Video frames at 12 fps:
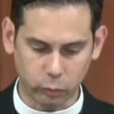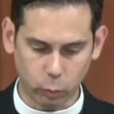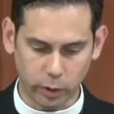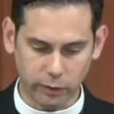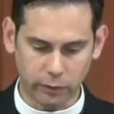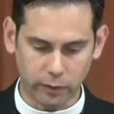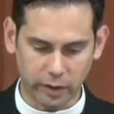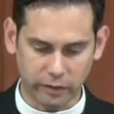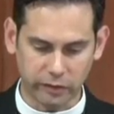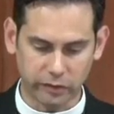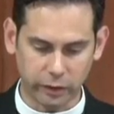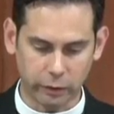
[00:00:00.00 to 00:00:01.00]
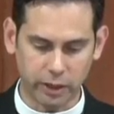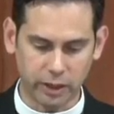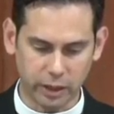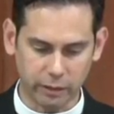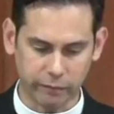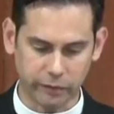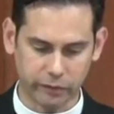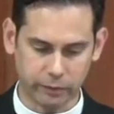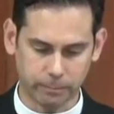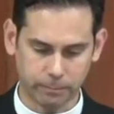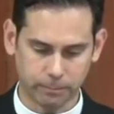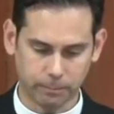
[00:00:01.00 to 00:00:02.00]
with the necessary gifts.
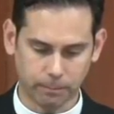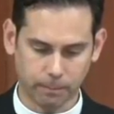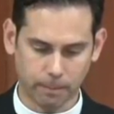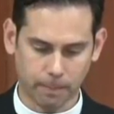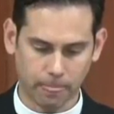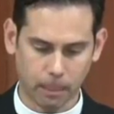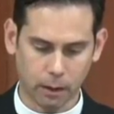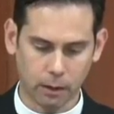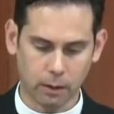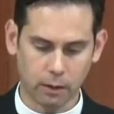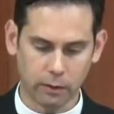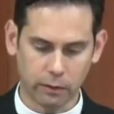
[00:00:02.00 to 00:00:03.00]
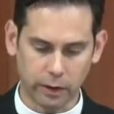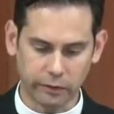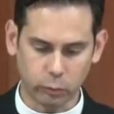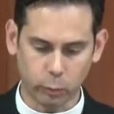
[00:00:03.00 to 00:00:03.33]
Thus,